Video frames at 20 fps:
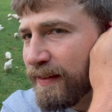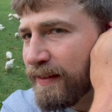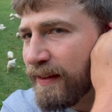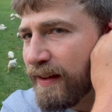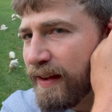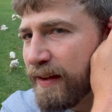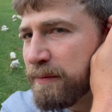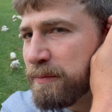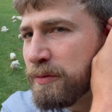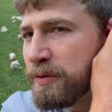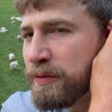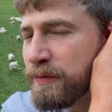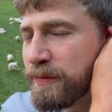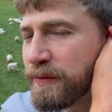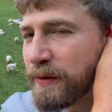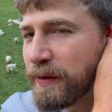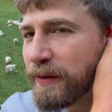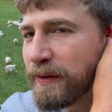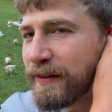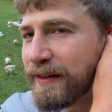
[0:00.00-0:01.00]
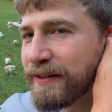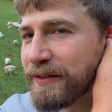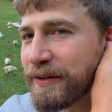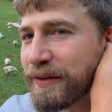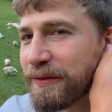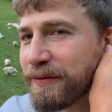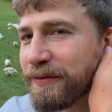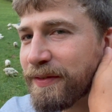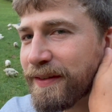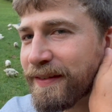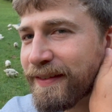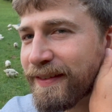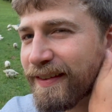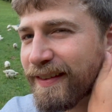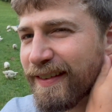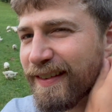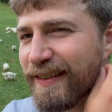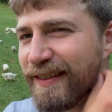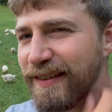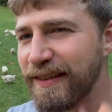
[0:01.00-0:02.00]
I moved their electric
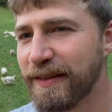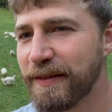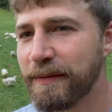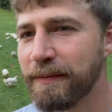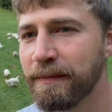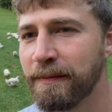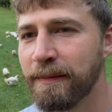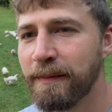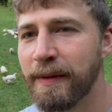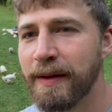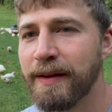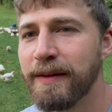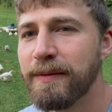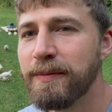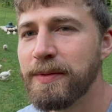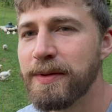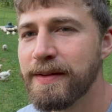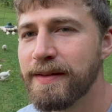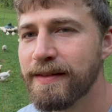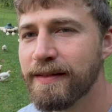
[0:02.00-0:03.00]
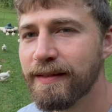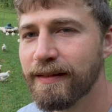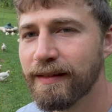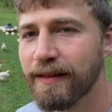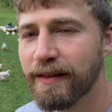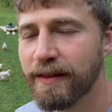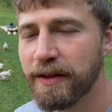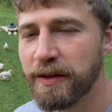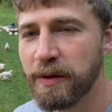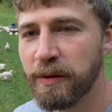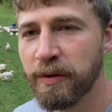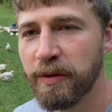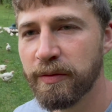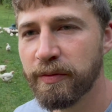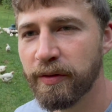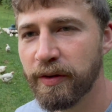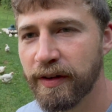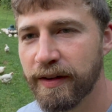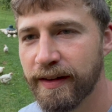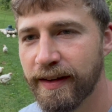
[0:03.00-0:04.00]
fences maybe a little
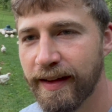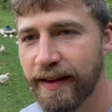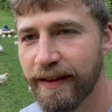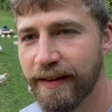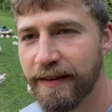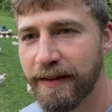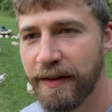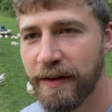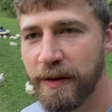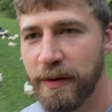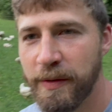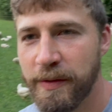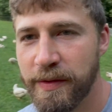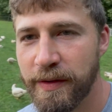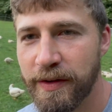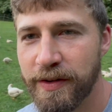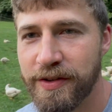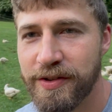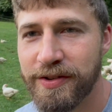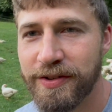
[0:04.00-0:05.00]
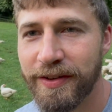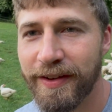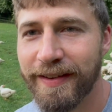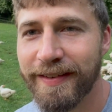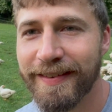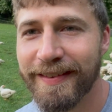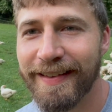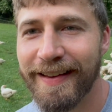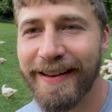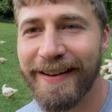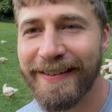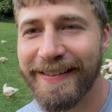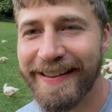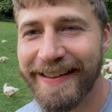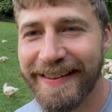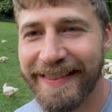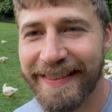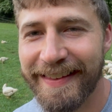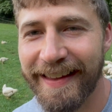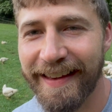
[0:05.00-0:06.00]
over a day ago, and they're just now
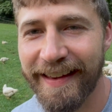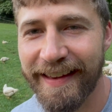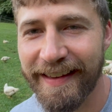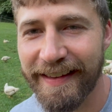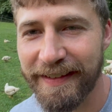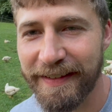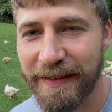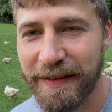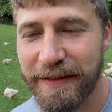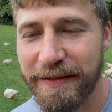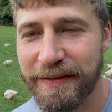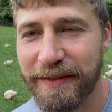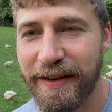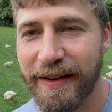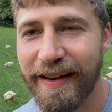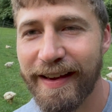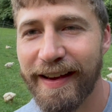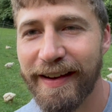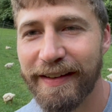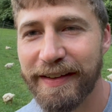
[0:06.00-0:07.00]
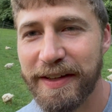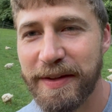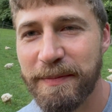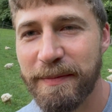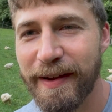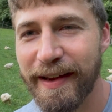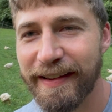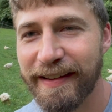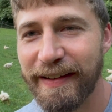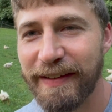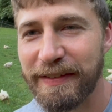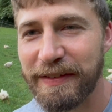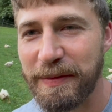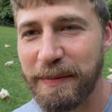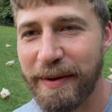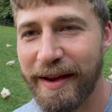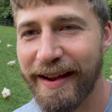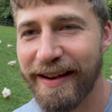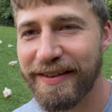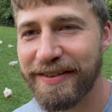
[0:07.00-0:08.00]
getting the hang of how to get back out the
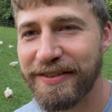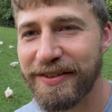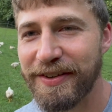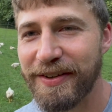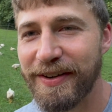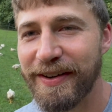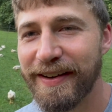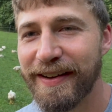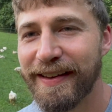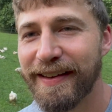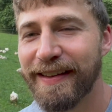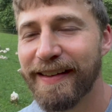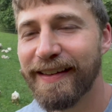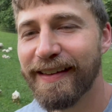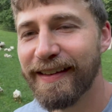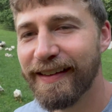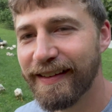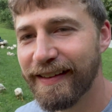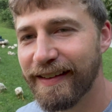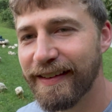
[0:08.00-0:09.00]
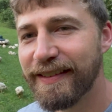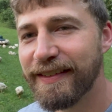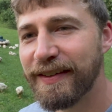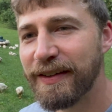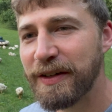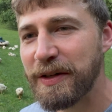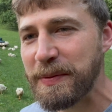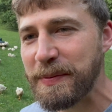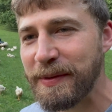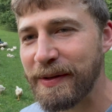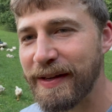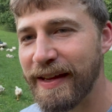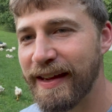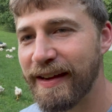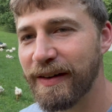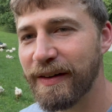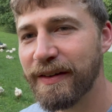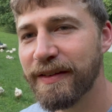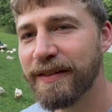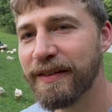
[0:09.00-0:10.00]
pasture. It took them a
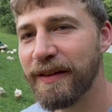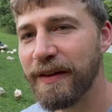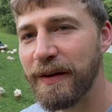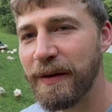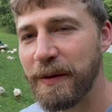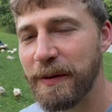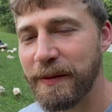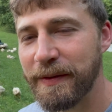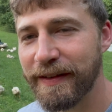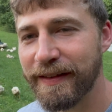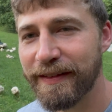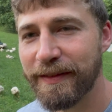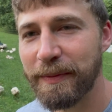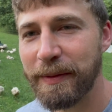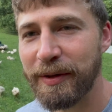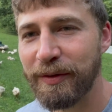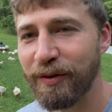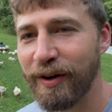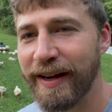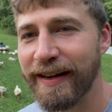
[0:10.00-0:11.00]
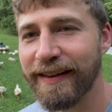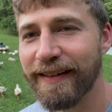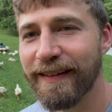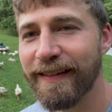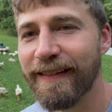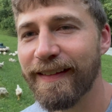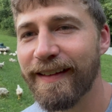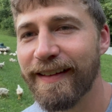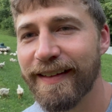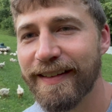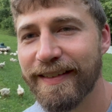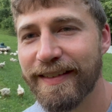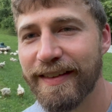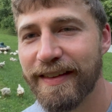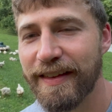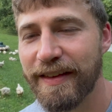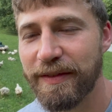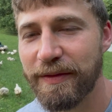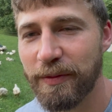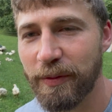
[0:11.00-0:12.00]
day or so, and it's been raining a lot,
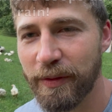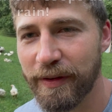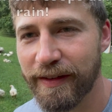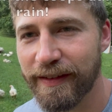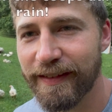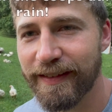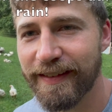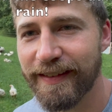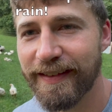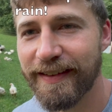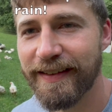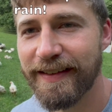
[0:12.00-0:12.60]
so they've wanted to